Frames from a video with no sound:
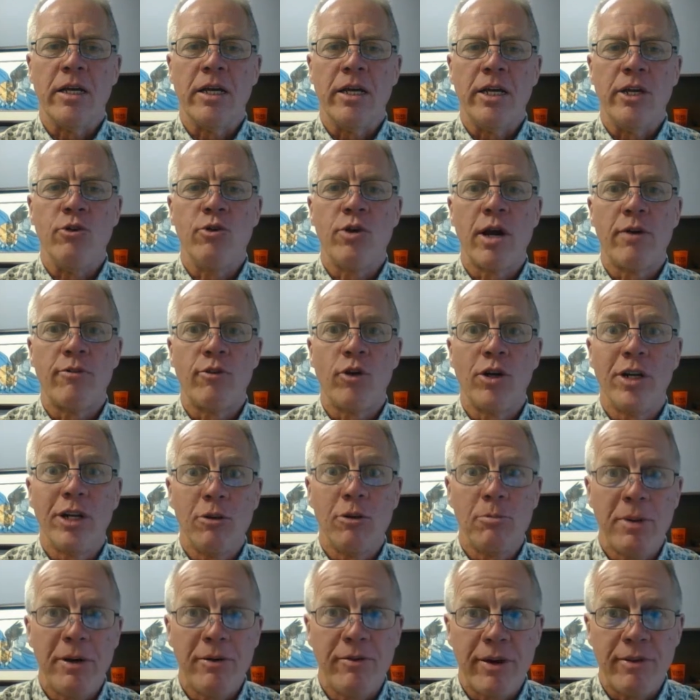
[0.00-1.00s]
You cover a
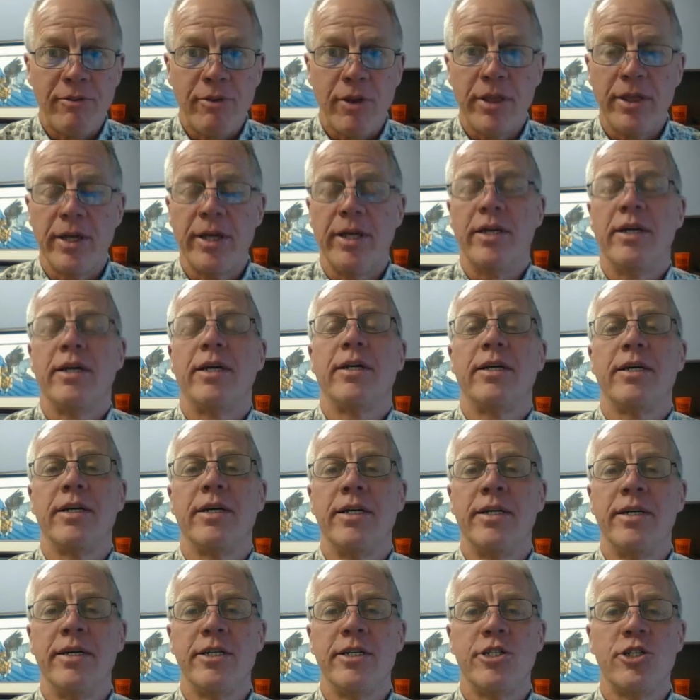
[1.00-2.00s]
little bit of everything.
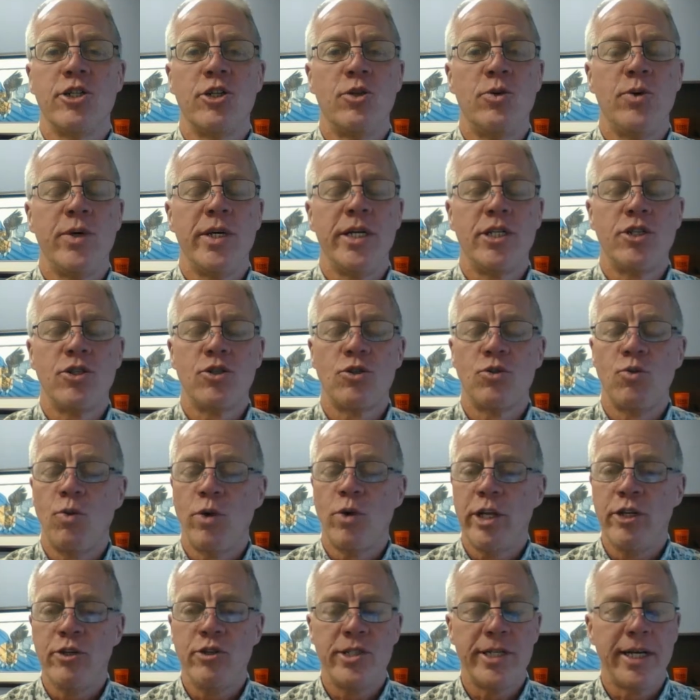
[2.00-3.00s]
So it's
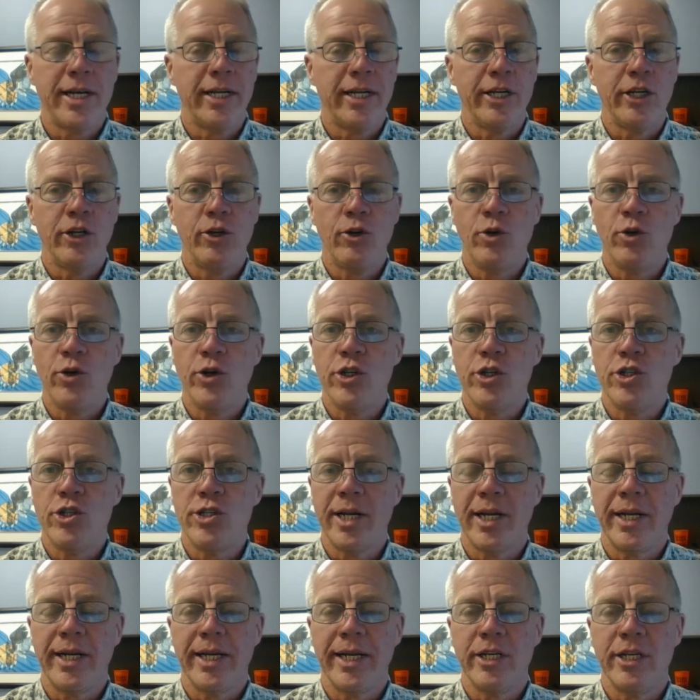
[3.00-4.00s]
what are you selling? Who are you
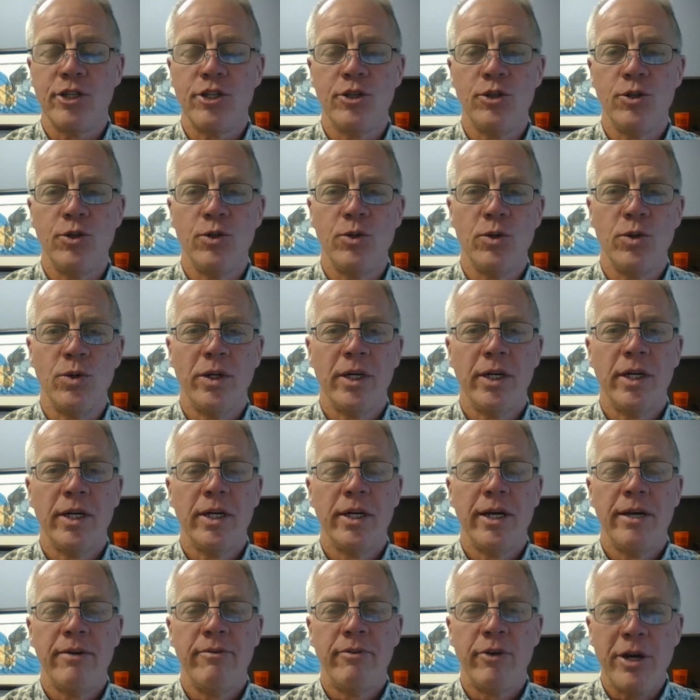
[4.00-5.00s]
selling it to?
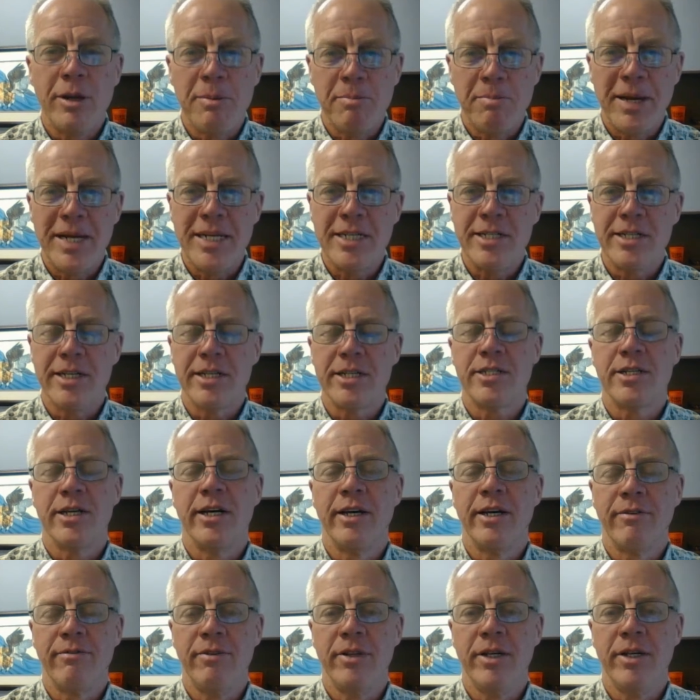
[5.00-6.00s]
Very basics
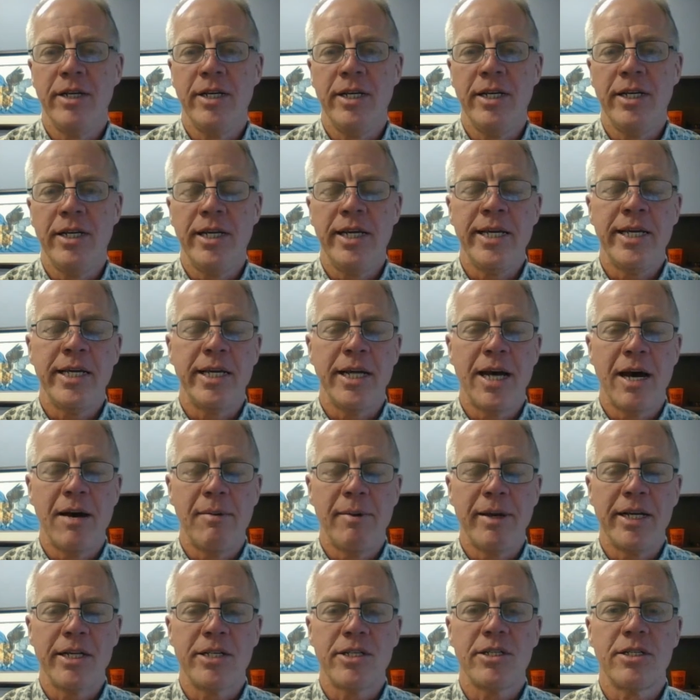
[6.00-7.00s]
of the
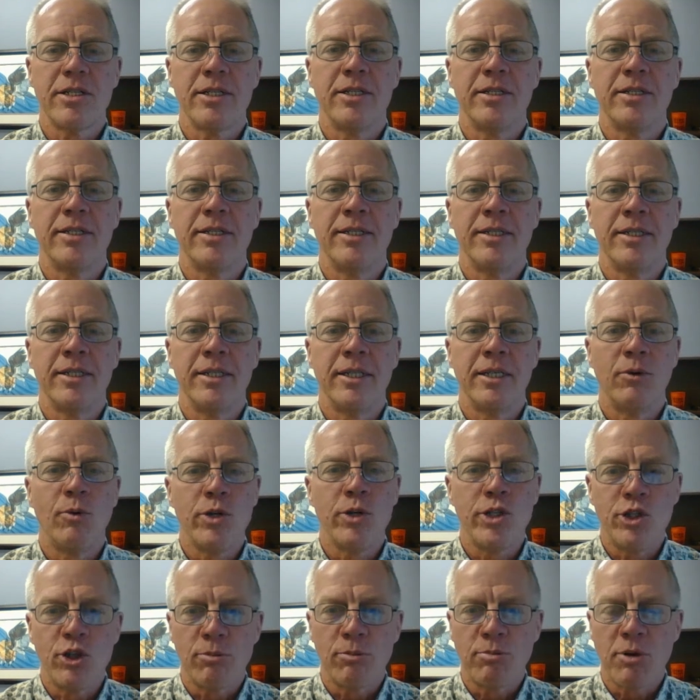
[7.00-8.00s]
economics.
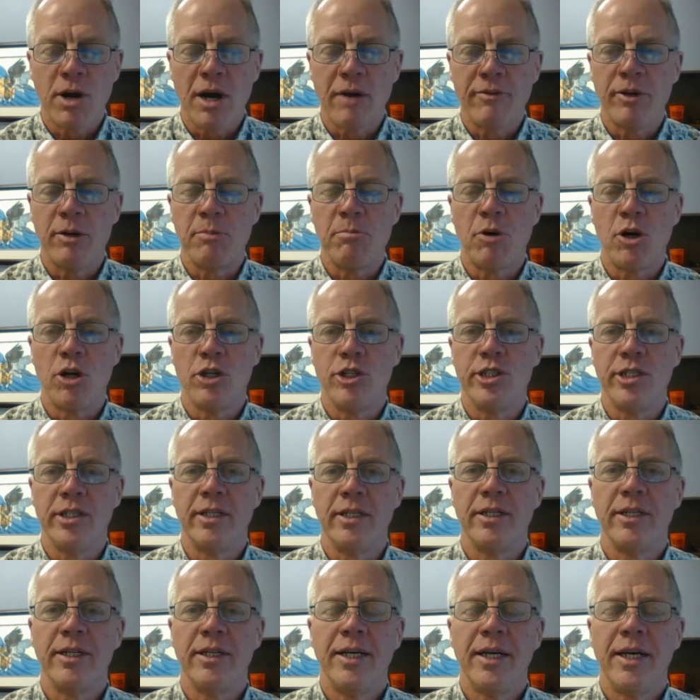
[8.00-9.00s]
What's your profit
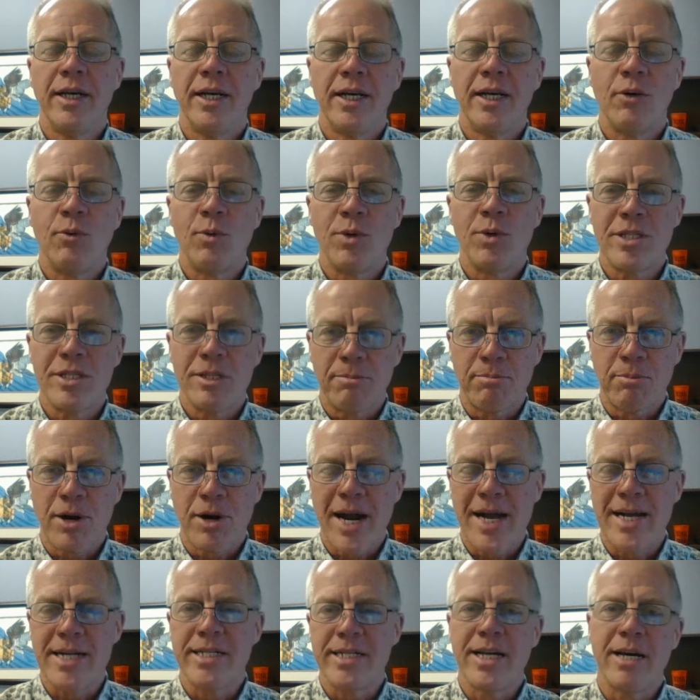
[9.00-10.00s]
margin? What's the
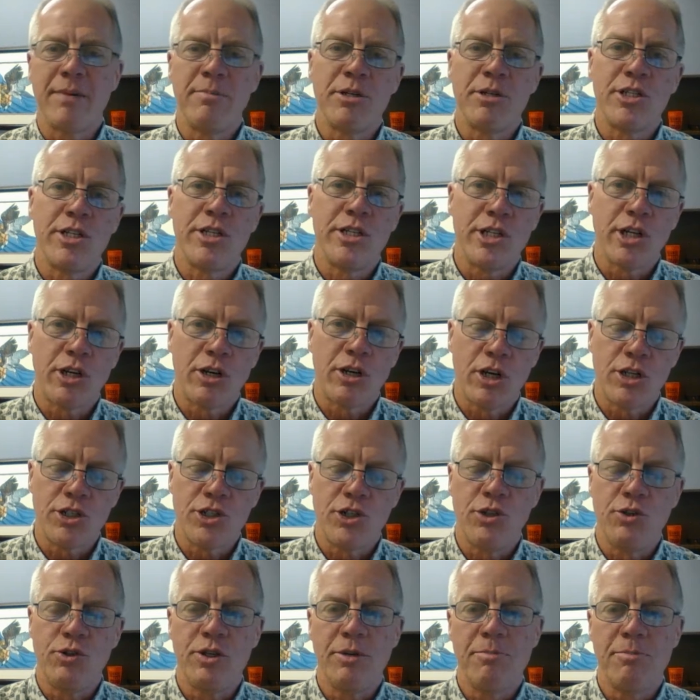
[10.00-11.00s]
price? How much does it
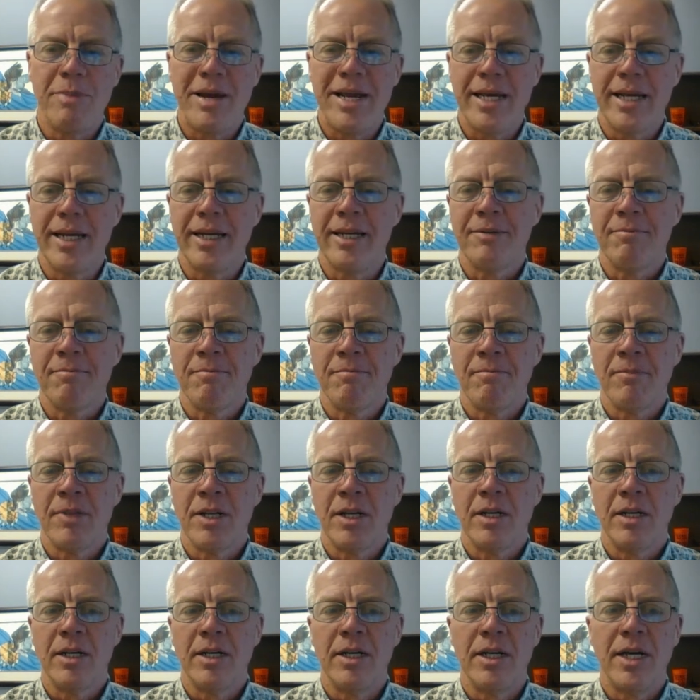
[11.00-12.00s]
cost you to make it?
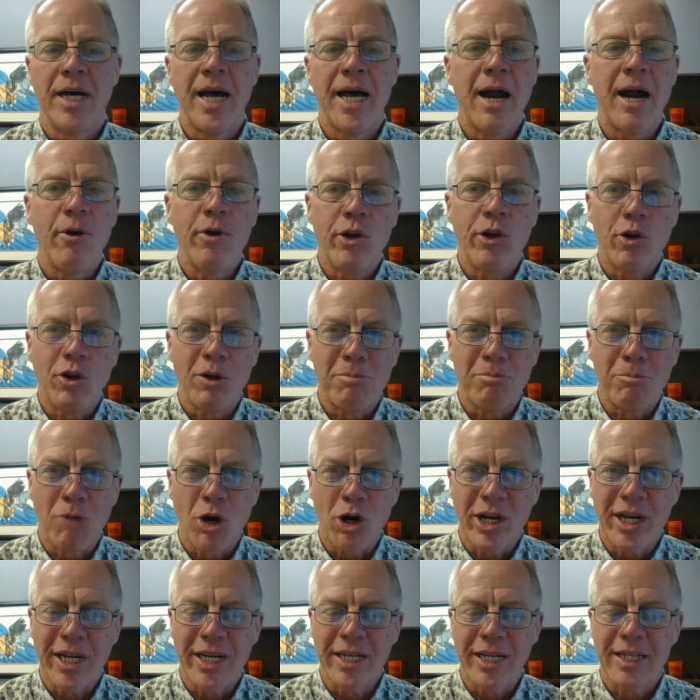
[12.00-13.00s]
How are you going to
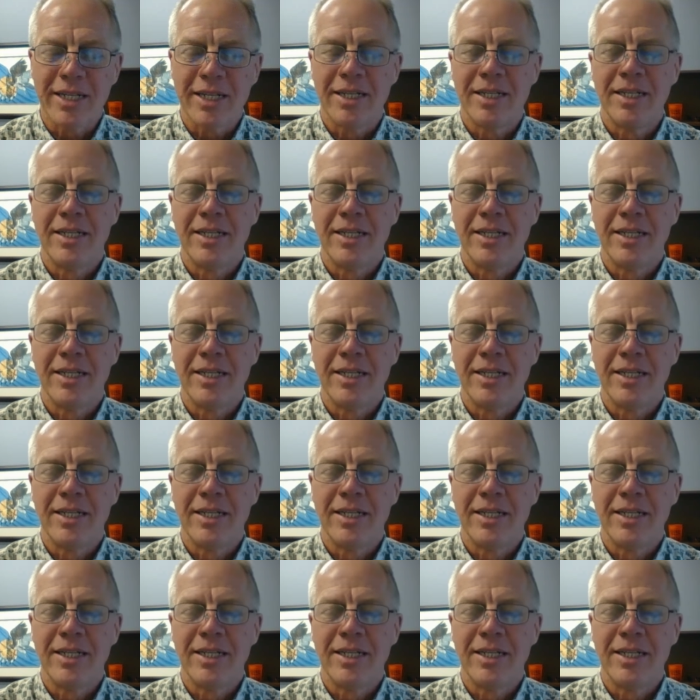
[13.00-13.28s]
market it?